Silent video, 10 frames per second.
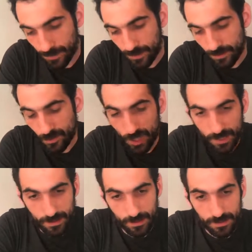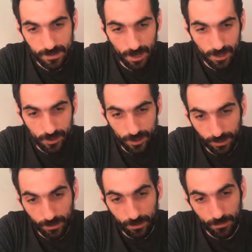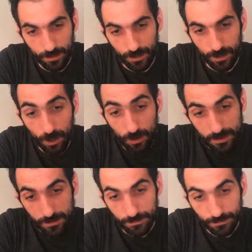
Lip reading: JSON structured logs.